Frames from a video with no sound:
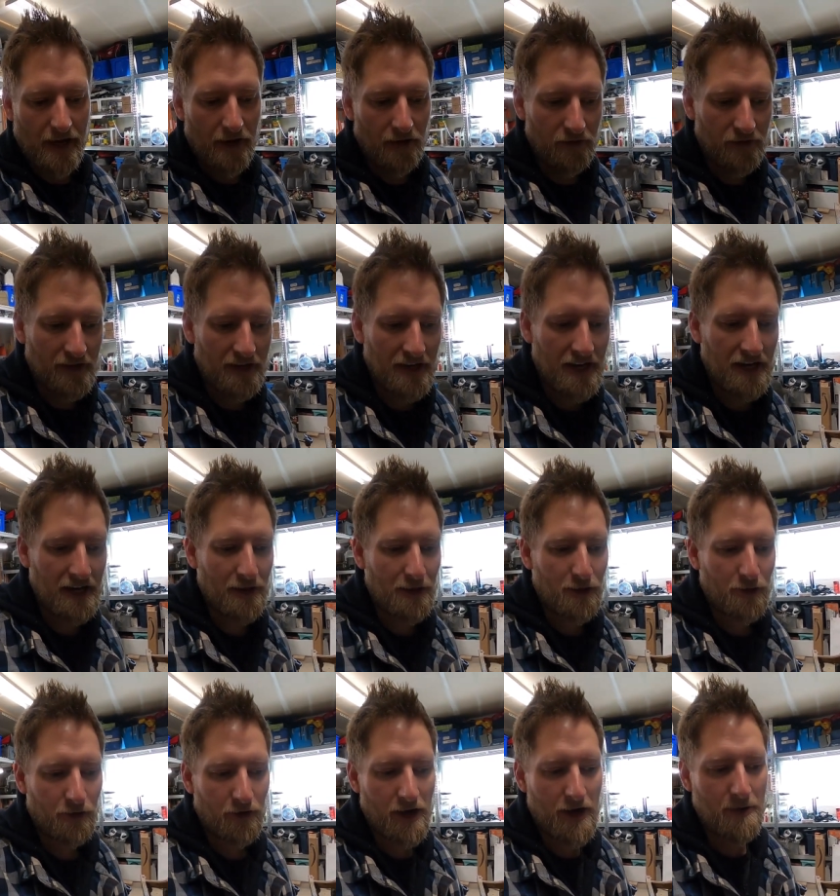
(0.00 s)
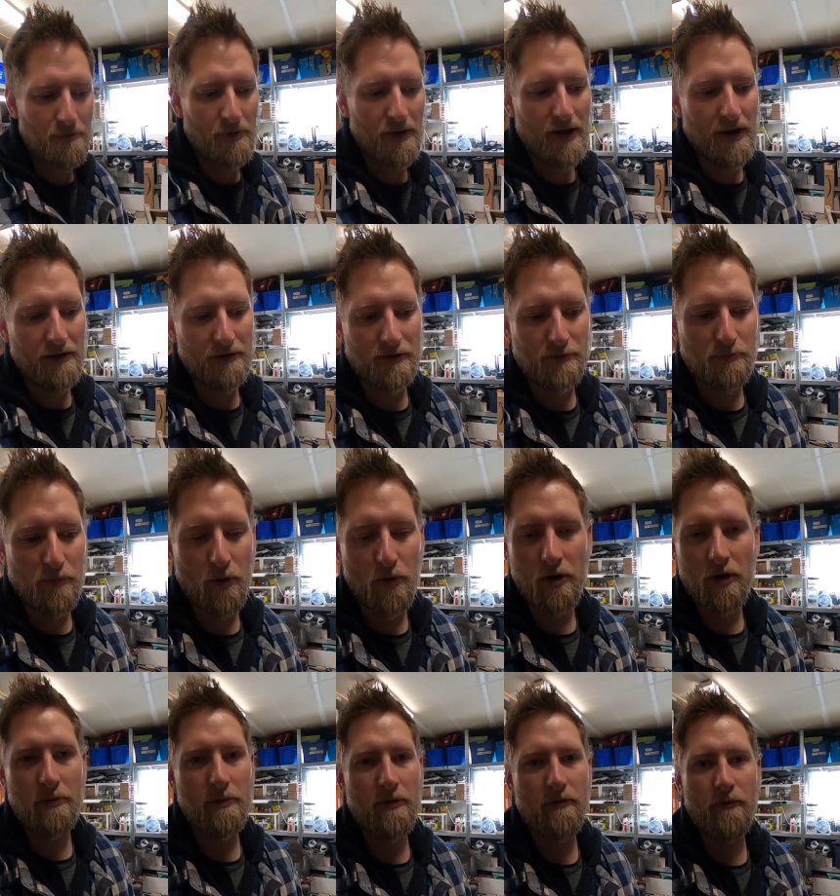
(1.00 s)
I only needed three, but I was
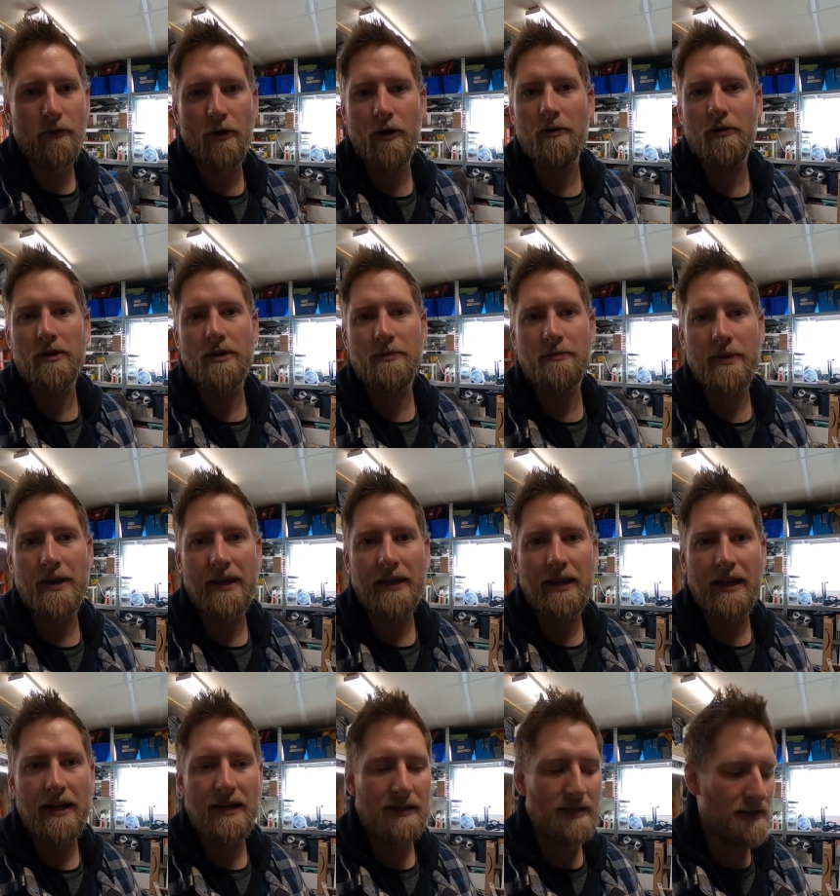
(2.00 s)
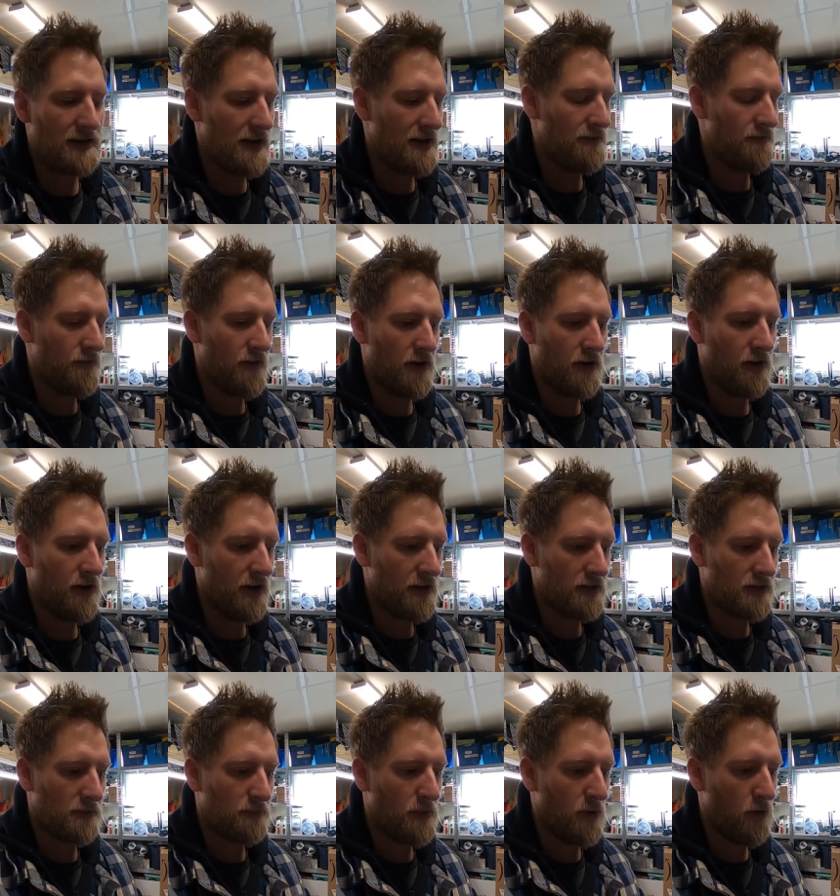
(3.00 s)
bored before I went to bed last night and figured
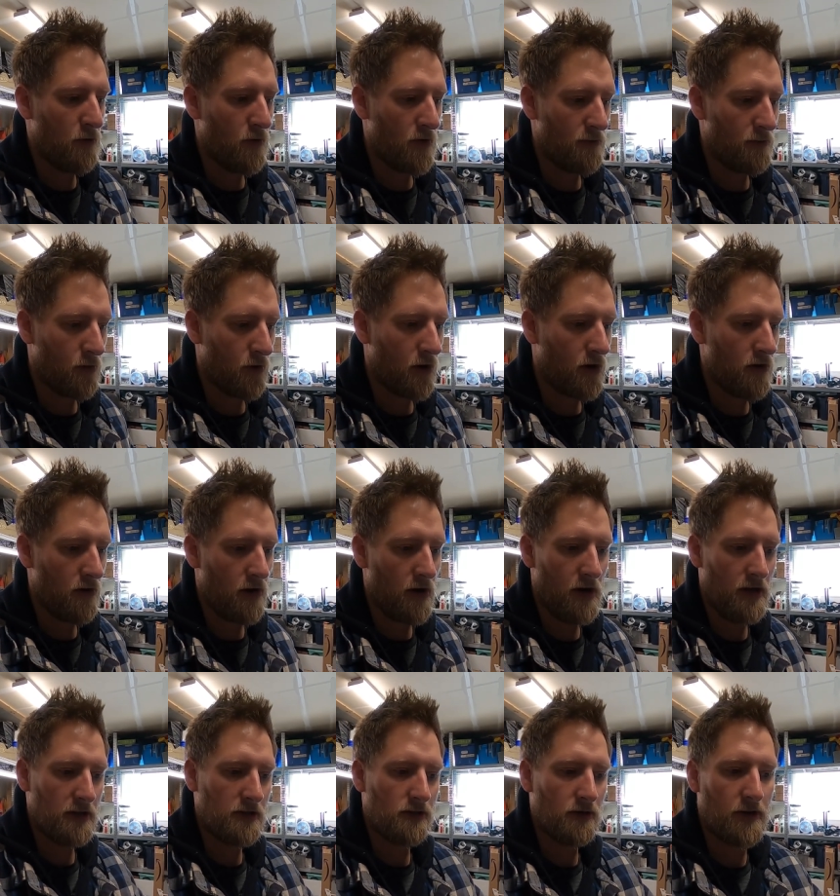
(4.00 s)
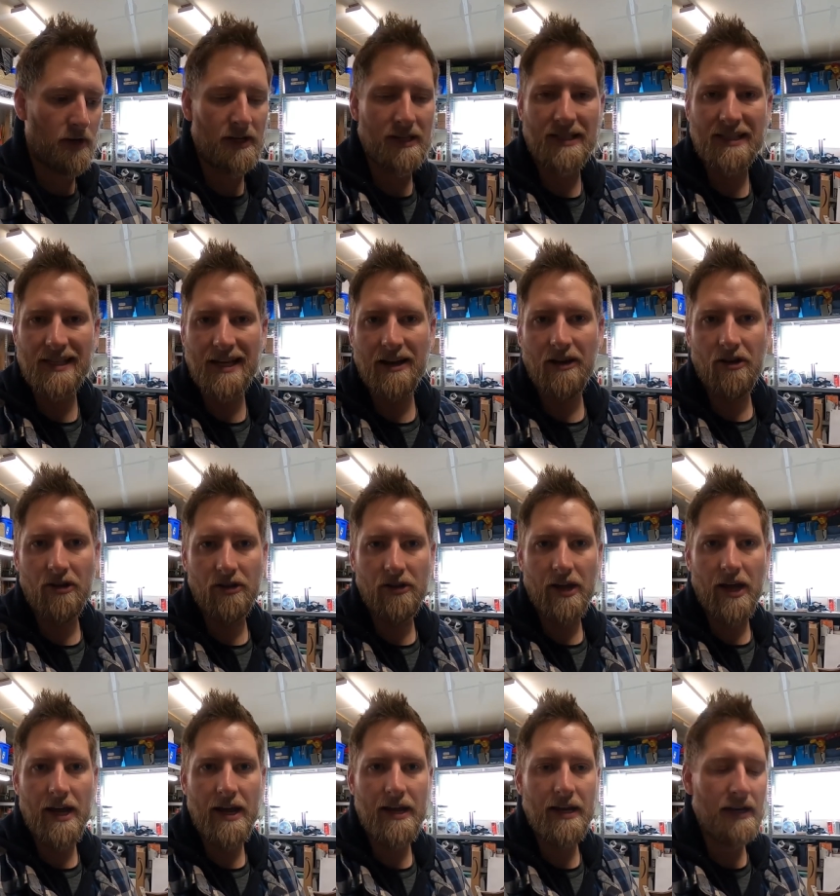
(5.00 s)
I'd just put one more coat on so it could sit all
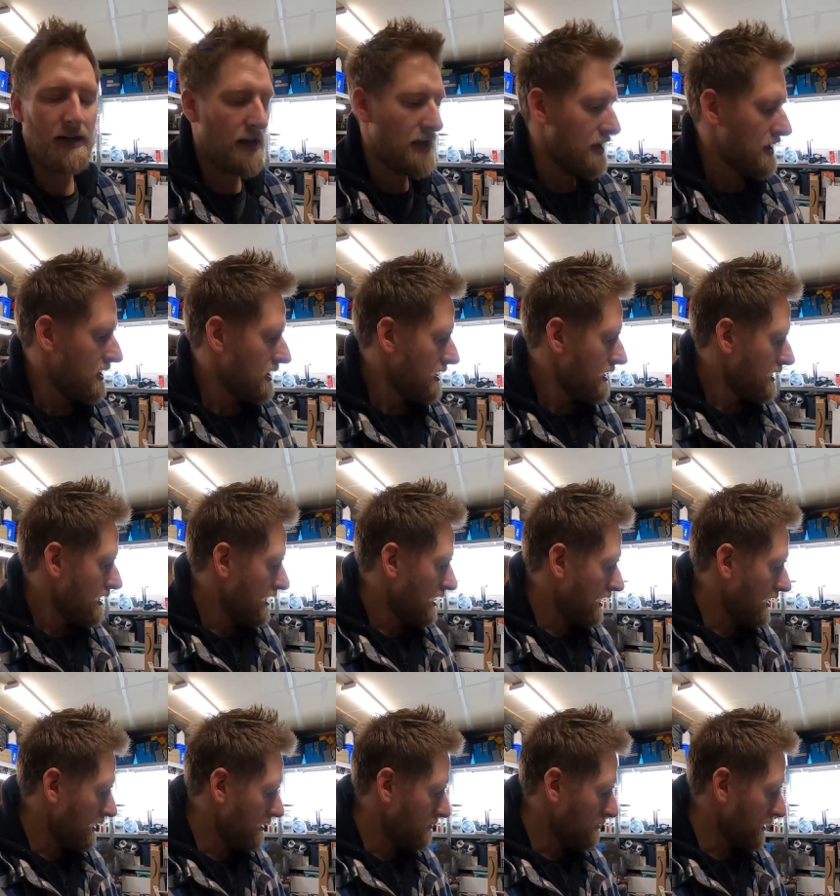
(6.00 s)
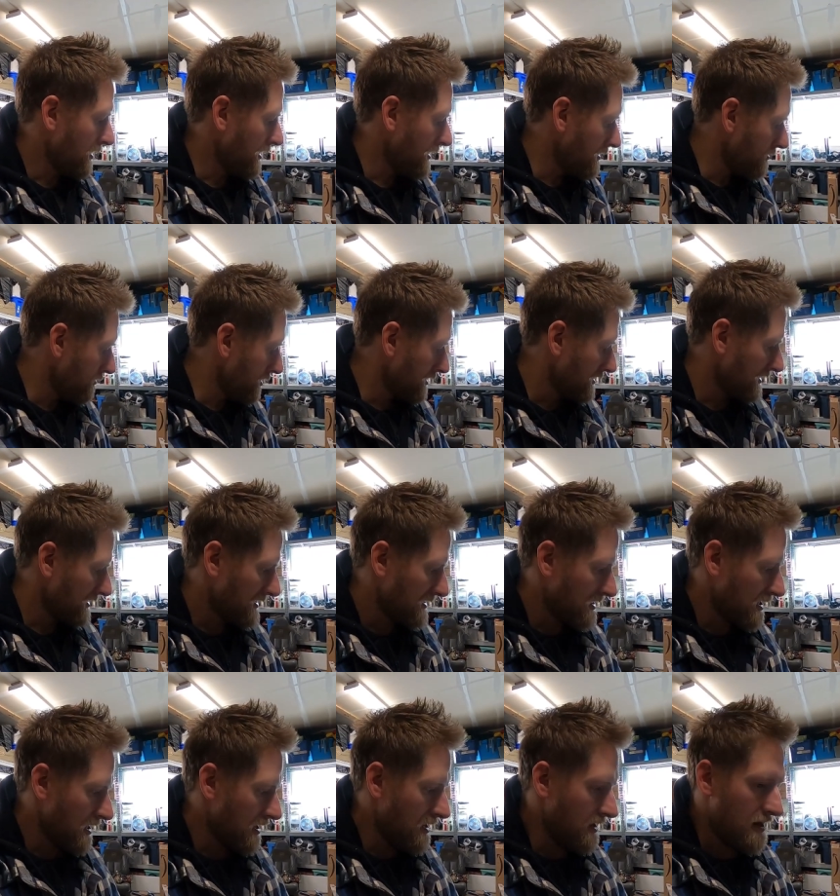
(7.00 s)
night. Um, but anyways, it's
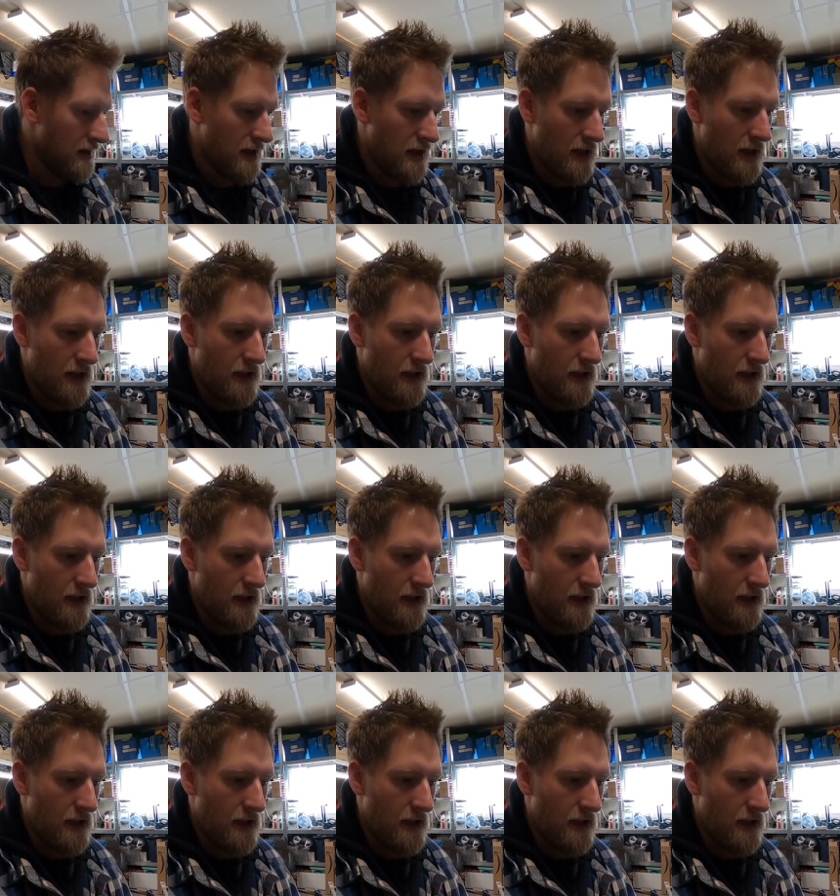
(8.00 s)
done.